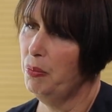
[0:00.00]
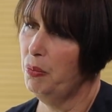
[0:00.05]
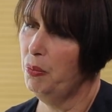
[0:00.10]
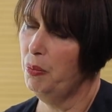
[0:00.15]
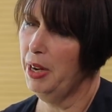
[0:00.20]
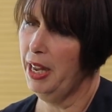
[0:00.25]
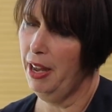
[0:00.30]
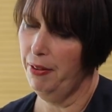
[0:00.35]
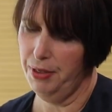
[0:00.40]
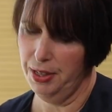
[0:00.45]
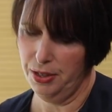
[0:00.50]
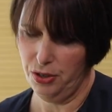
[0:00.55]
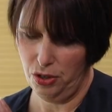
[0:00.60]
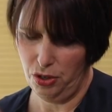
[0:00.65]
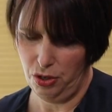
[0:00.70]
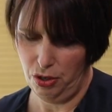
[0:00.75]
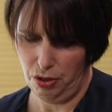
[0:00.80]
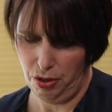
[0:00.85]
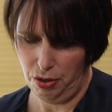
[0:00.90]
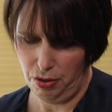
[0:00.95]
We have this
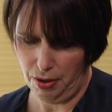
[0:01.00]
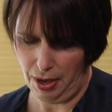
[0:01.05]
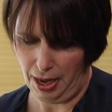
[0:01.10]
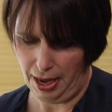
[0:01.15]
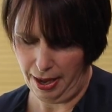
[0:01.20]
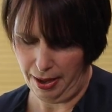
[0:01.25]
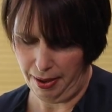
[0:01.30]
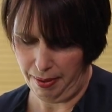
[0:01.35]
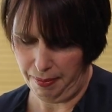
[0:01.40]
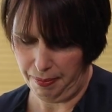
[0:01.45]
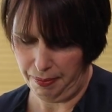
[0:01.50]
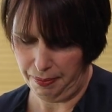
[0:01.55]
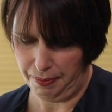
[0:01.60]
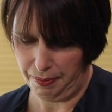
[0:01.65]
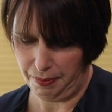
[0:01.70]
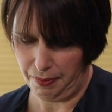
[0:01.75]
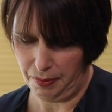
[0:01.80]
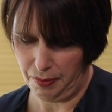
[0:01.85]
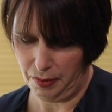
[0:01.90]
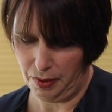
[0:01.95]
new
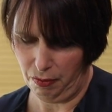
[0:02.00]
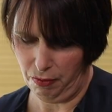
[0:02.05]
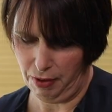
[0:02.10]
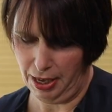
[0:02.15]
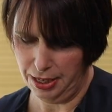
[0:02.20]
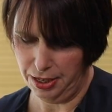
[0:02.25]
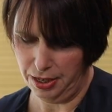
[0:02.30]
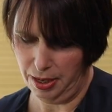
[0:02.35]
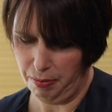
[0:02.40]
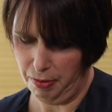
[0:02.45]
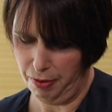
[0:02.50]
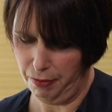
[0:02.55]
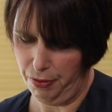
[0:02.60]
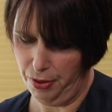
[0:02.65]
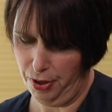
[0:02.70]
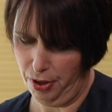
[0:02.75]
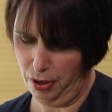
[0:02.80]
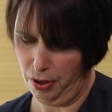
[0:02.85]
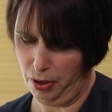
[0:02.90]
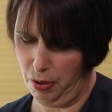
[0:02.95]
regime of
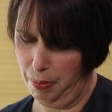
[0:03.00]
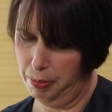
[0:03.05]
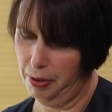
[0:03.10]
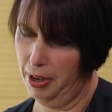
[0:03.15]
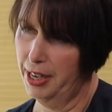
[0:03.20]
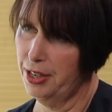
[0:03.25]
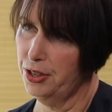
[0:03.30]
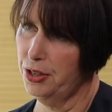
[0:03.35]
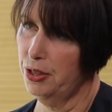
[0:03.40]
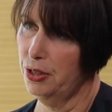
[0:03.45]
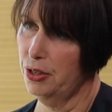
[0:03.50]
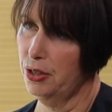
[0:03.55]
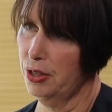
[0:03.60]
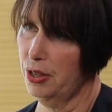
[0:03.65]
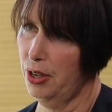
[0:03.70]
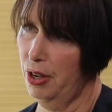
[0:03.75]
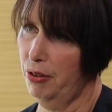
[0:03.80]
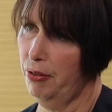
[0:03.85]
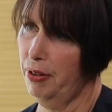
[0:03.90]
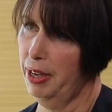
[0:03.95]
the corporations
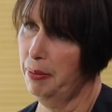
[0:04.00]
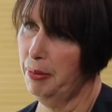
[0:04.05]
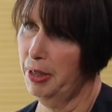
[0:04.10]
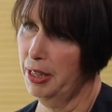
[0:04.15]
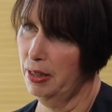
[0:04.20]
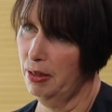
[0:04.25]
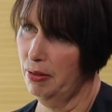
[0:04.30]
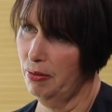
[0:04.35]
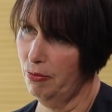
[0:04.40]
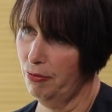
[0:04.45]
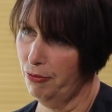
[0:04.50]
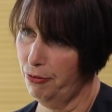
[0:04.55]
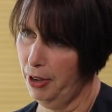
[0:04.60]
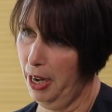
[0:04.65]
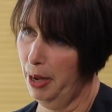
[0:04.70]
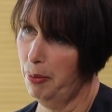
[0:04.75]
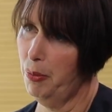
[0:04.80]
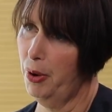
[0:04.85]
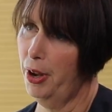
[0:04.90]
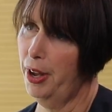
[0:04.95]
agreement
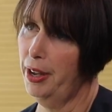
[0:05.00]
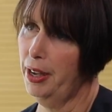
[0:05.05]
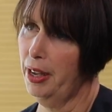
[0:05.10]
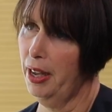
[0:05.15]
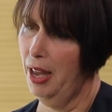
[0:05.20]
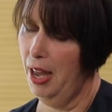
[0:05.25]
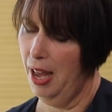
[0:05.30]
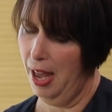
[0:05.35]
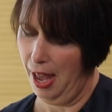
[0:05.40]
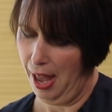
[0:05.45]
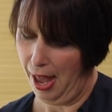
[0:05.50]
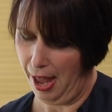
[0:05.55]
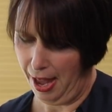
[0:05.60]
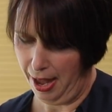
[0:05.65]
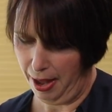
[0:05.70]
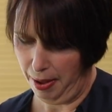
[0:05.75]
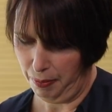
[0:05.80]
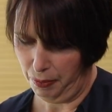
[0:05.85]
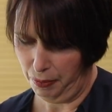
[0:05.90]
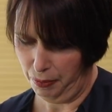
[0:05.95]
framework,
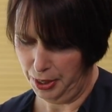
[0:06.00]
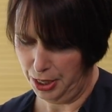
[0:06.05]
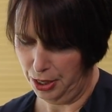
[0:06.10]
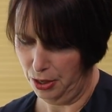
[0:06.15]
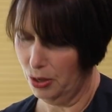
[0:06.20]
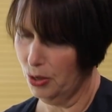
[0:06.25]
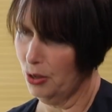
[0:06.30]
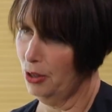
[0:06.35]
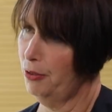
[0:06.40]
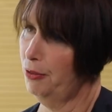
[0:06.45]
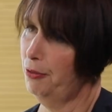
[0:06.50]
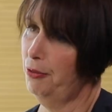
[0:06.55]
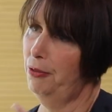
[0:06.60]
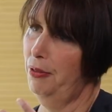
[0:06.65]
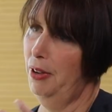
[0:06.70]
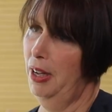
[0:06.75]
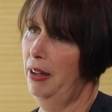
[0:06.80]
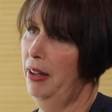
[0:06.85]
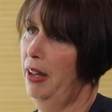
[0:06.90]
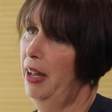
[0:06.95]
which is
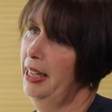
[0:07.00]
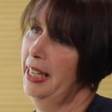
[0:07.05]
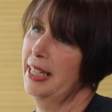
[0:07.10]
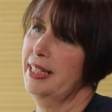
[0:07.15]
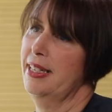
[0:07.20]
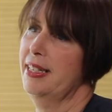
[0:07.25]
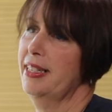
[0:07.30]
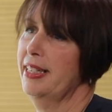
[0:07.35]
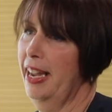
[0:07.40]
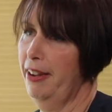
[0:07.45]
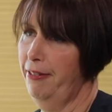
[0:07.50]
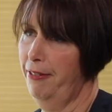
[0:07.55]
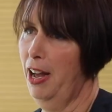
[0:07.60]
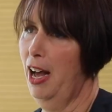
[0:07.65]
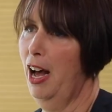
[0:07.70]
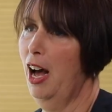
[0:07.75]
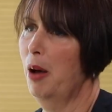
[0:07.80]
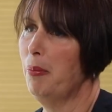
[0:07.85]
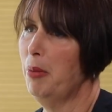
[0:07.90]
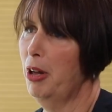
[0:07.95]
I guess, a safe
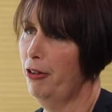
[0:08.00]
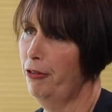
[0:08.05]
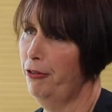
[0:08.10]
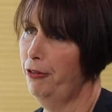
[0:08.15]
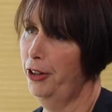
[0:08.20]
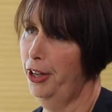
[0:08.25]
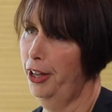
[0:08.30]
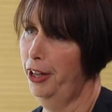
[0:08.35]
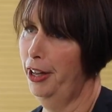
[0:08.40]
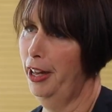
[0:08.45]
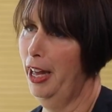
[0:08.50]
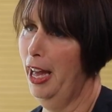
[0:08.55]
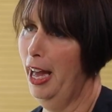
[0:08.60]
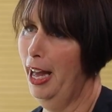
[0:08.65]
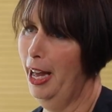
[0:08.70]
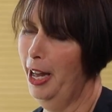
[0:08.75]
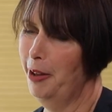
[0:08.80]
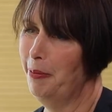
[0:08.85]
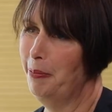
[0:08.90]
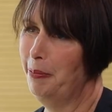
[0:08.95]
harbour for
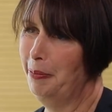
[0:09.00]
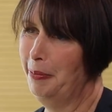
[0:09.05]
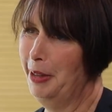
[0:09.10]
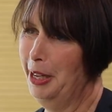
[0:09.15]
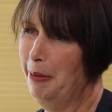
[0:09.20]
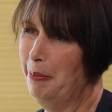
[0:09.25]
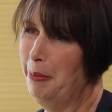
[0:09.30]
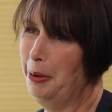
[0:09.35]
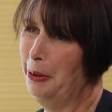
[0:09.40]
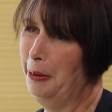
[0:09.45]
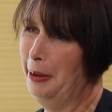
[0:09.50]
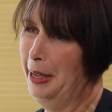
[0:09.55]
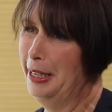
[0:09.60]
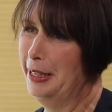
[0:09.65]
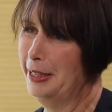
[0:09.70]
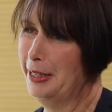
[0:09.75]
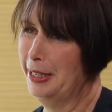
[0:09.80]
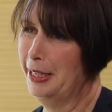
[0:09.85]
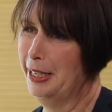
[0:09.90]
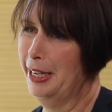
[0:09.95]

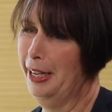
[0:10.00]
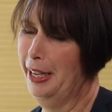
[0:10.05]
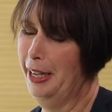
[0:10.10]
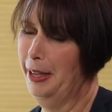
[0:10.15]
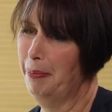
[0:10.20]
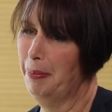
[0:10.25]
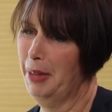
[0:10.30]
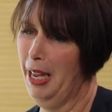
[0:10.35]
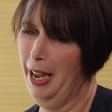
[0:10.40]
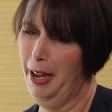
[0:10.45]
employers to